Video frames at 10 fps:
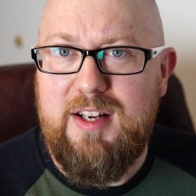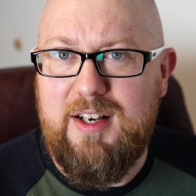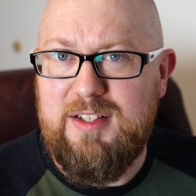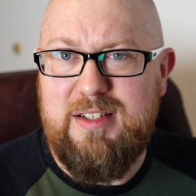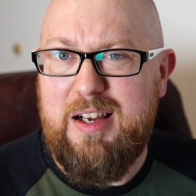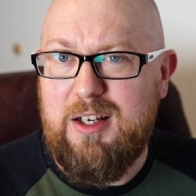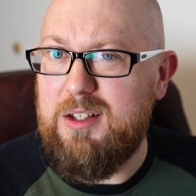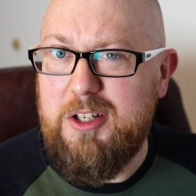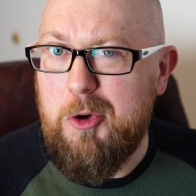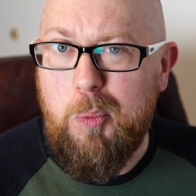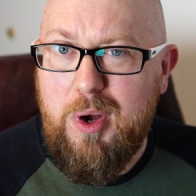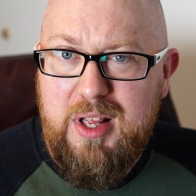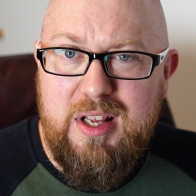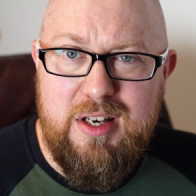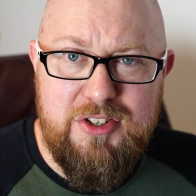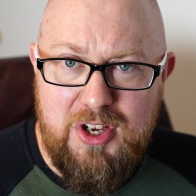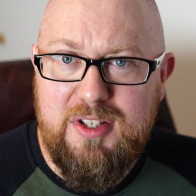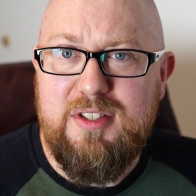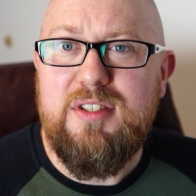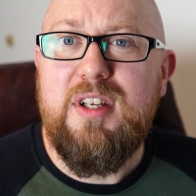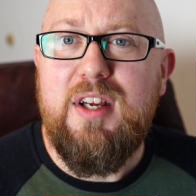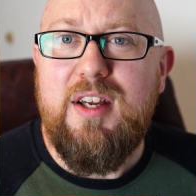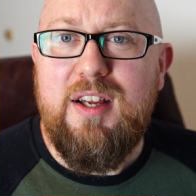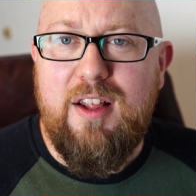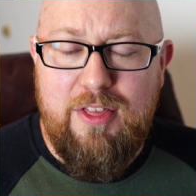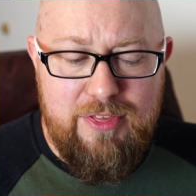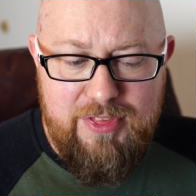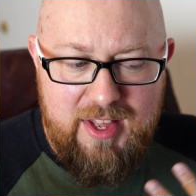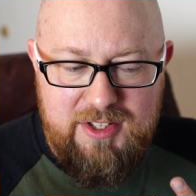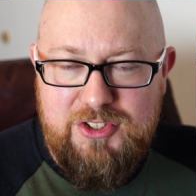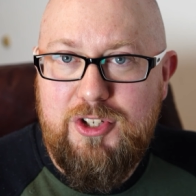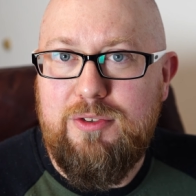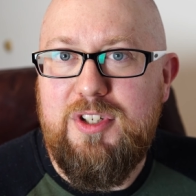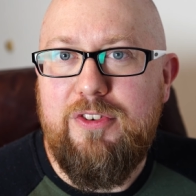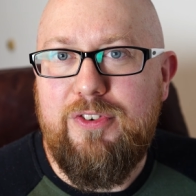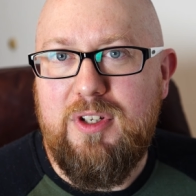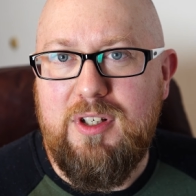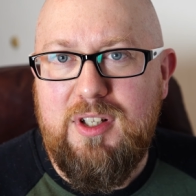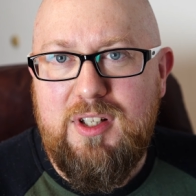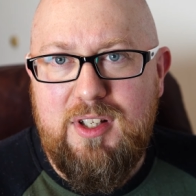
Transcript: and it's not clear what it does that is so different.